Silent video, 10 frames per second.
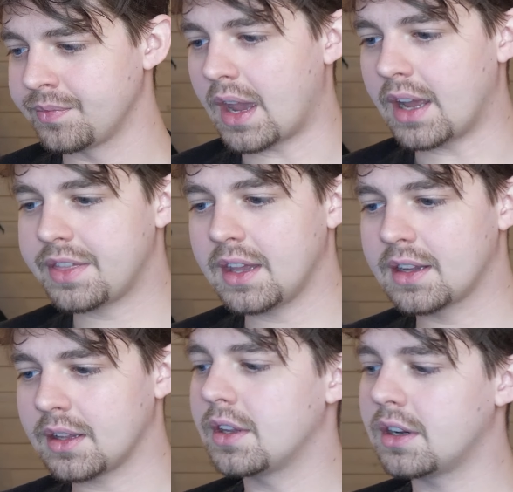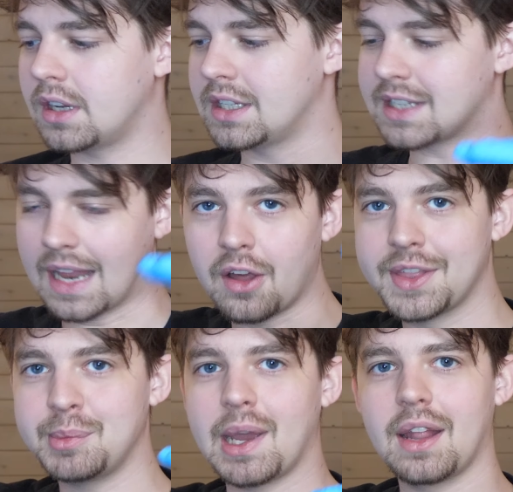I think there is a healthy
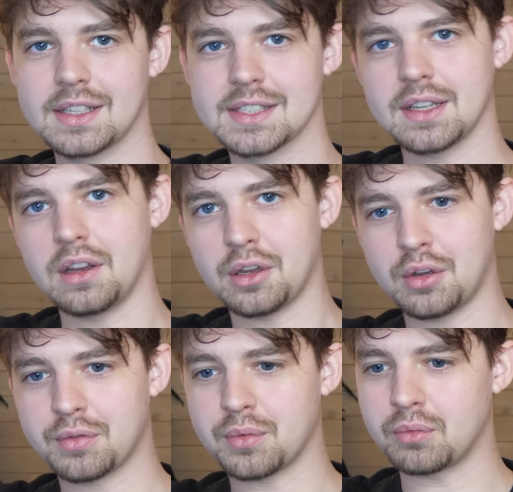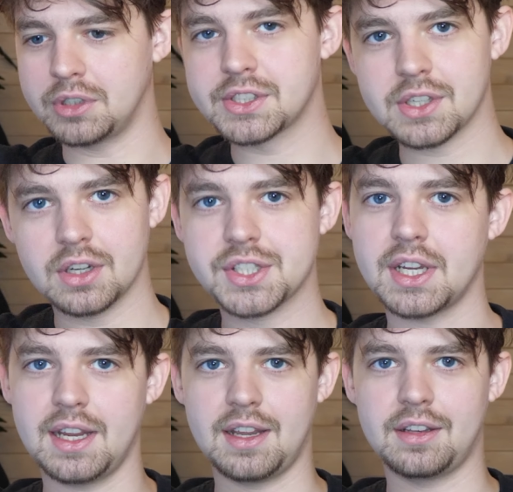balance of research
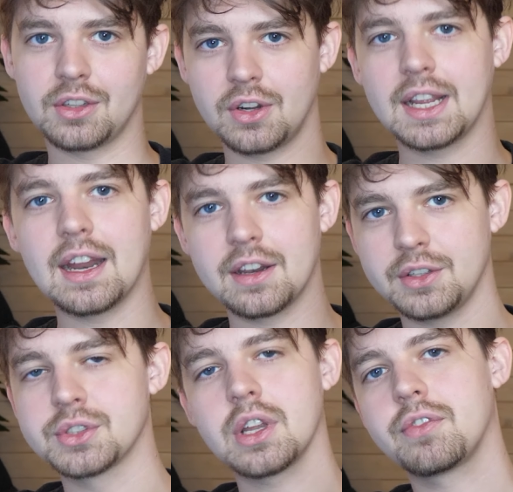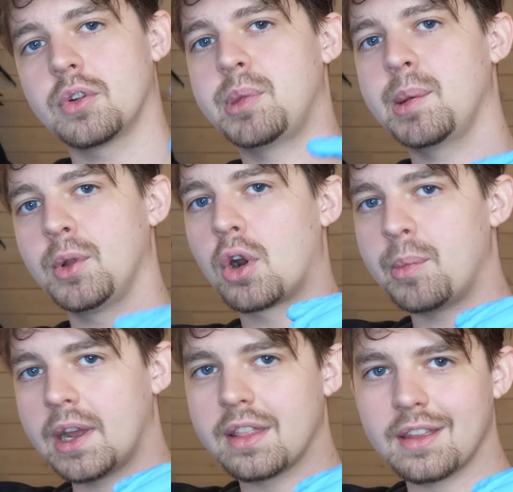and learning how to do stuff from people who are
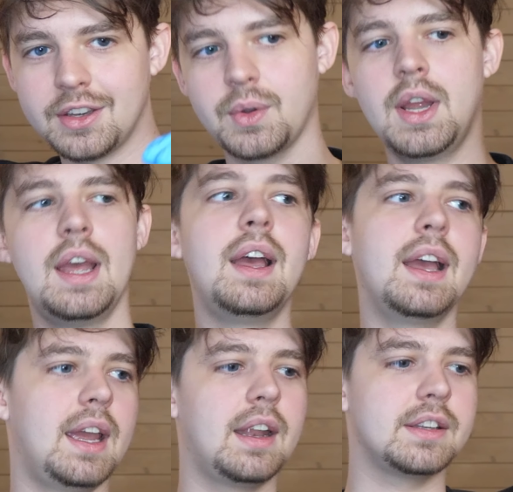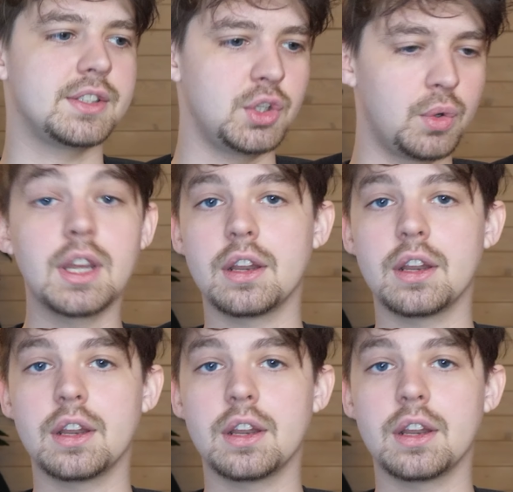better than you and doing it